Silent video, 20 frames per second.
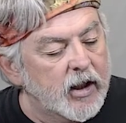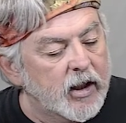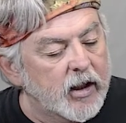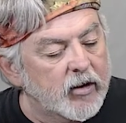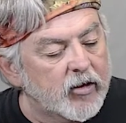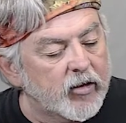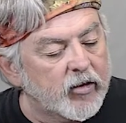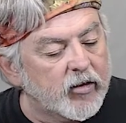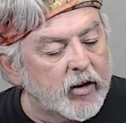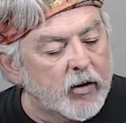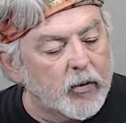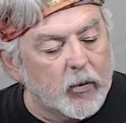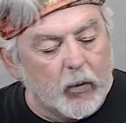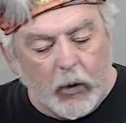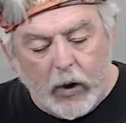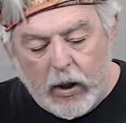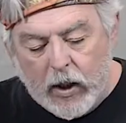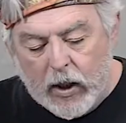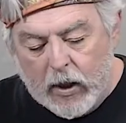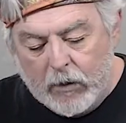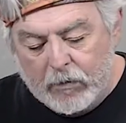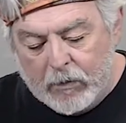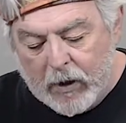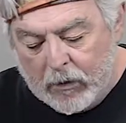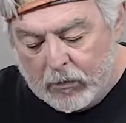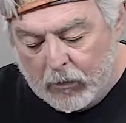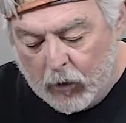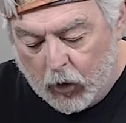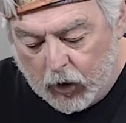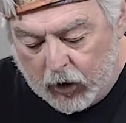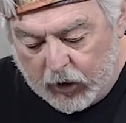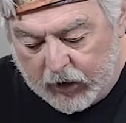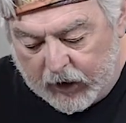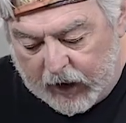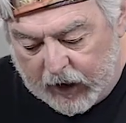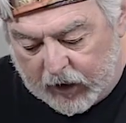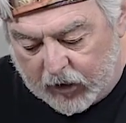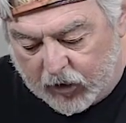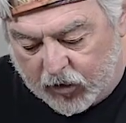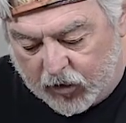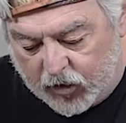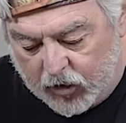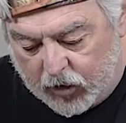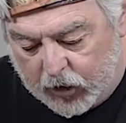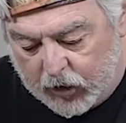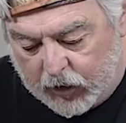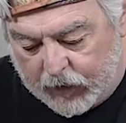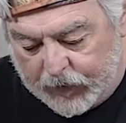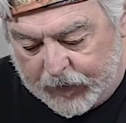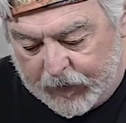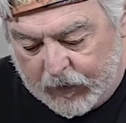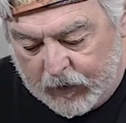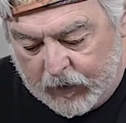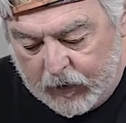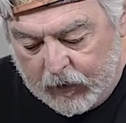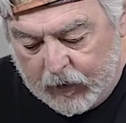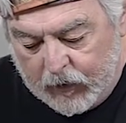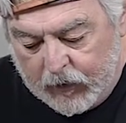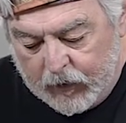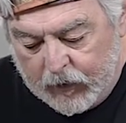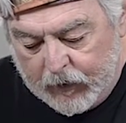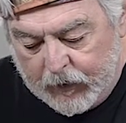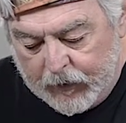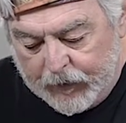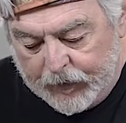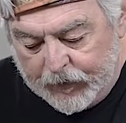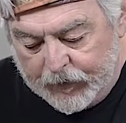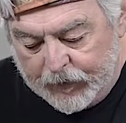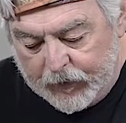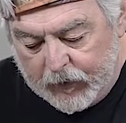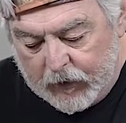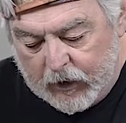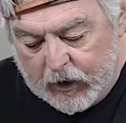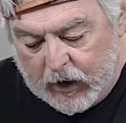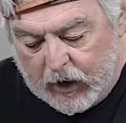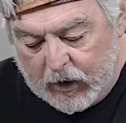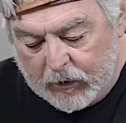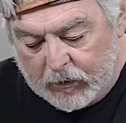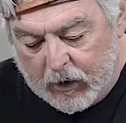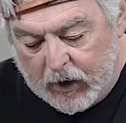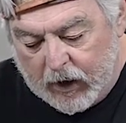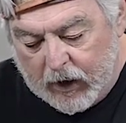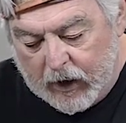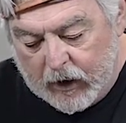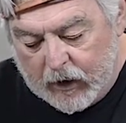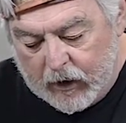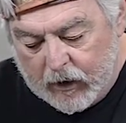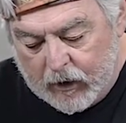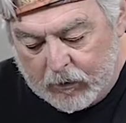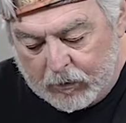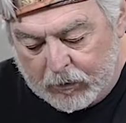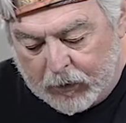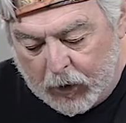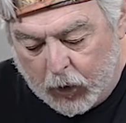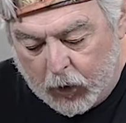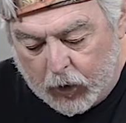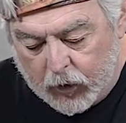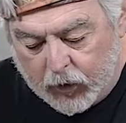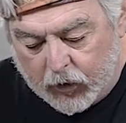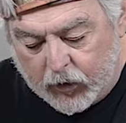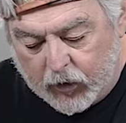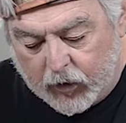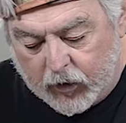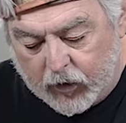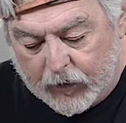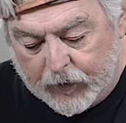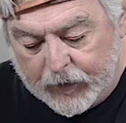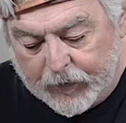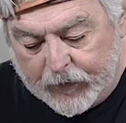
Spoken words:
just a wee bit more texture on my post.